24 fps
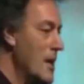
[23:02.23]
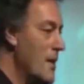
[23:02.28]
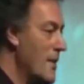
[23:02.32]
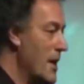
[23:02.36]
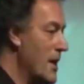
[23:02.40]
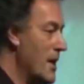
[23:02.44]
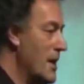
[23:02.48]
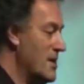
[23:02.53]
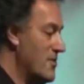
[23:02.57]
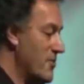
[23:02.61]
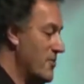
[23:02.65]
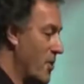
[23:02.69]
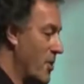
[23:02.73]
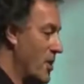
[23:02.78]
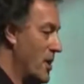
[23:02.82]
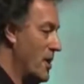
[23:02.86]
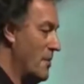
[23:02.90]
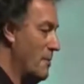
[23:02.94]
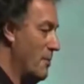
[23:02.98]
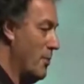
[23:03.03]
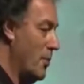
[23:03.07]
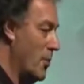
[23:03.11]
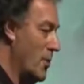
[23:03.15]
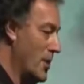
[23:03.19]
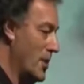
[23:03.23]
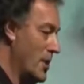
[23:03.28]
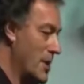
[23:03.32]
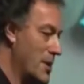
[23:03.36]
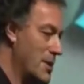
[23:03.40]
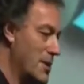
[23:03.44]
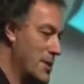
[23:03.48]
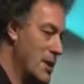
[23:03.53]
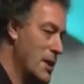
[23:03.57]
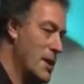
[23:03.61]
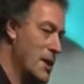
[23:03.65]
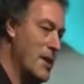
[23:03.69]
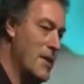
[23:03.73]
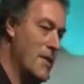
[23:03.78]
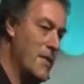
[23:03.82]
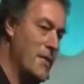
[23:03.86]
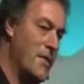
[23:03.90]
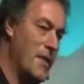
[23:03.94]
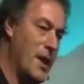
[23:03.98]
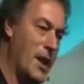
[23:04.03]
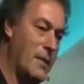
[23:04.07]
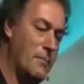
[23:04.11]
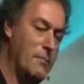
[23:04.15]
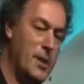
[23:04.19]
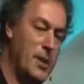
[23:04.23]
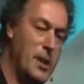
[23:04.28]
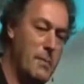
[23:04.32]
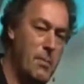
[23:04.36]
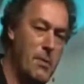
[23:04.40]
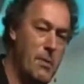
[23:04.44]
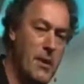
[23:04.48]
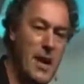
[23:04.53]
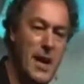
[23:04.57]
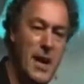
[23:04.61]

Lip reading: that it's very important that people